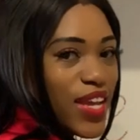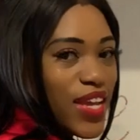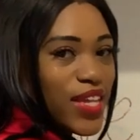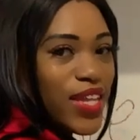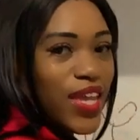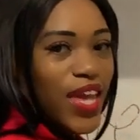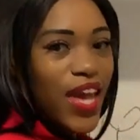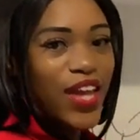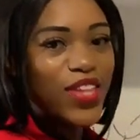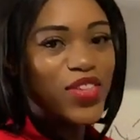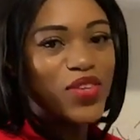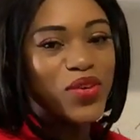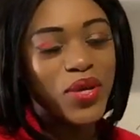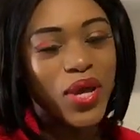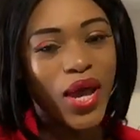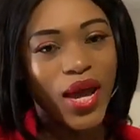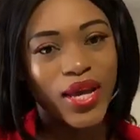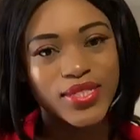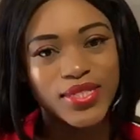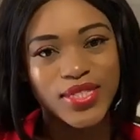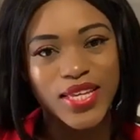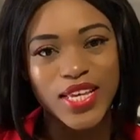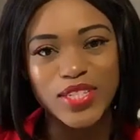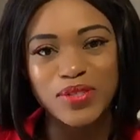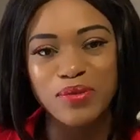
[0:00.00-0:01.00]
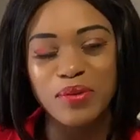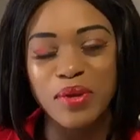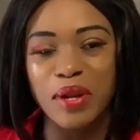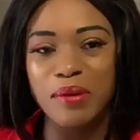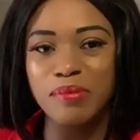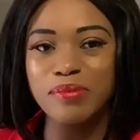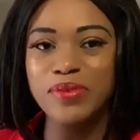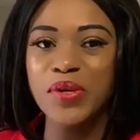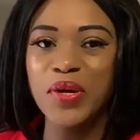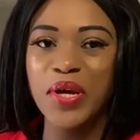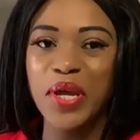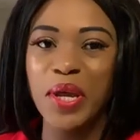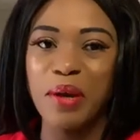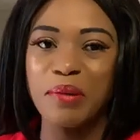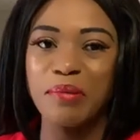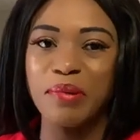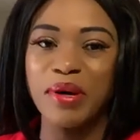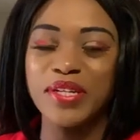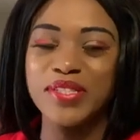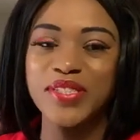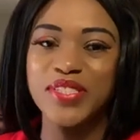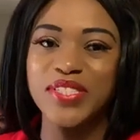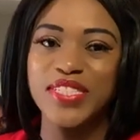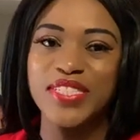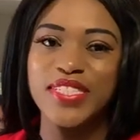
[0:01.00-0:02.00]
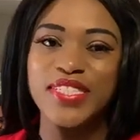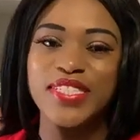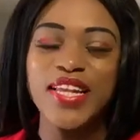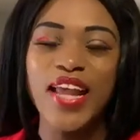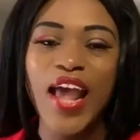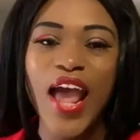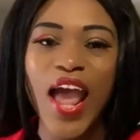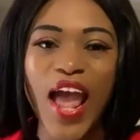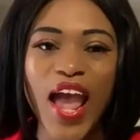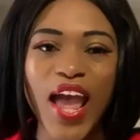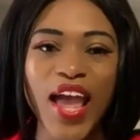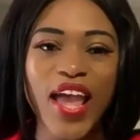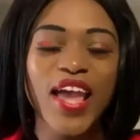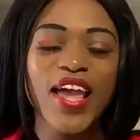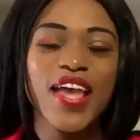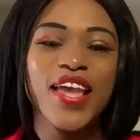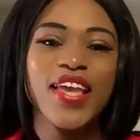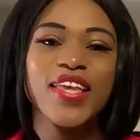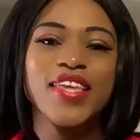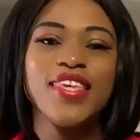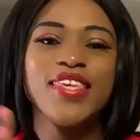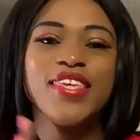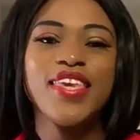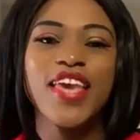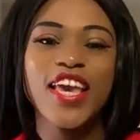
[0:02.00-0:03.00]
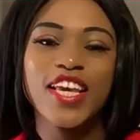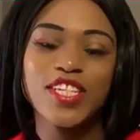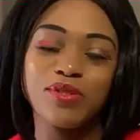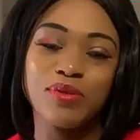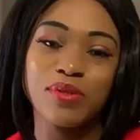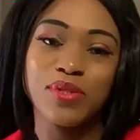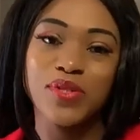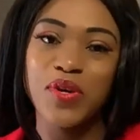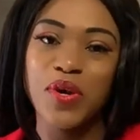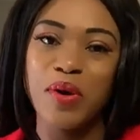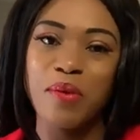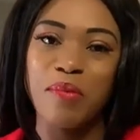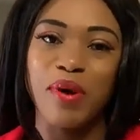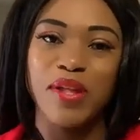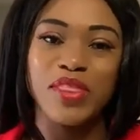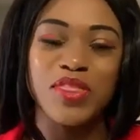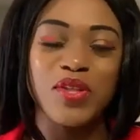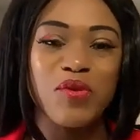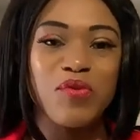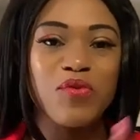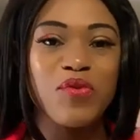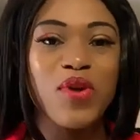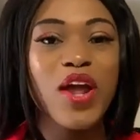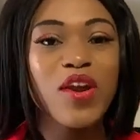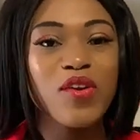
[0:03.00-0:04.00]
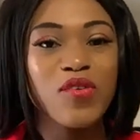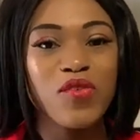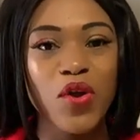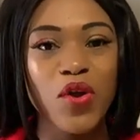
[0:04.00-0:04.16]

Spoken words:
Can you guys guess what I'm talking about today? Yes, we're talking about the red